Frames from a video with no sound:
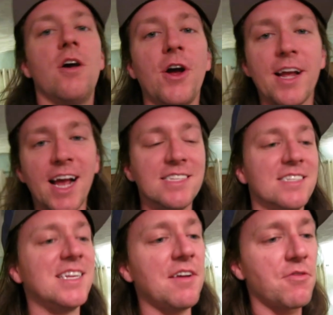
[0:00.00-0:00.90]
All right, guys,
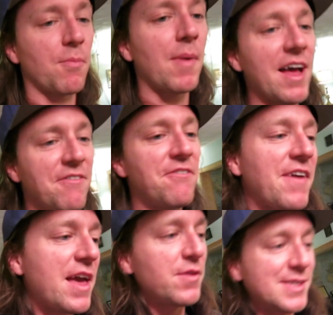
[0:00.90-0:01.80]
it's time for my
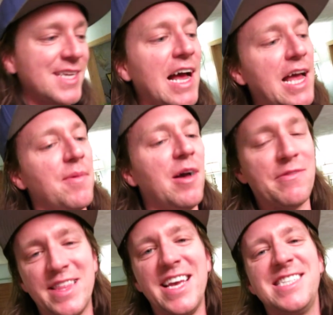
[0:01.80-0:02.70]
favorite time
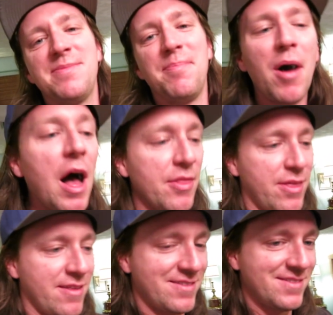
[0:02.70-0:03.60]
of this
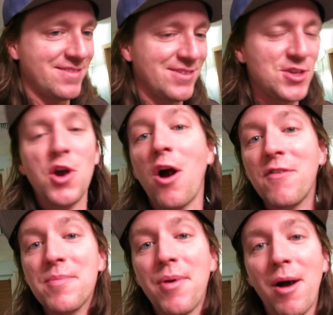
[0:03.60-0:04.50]
month carving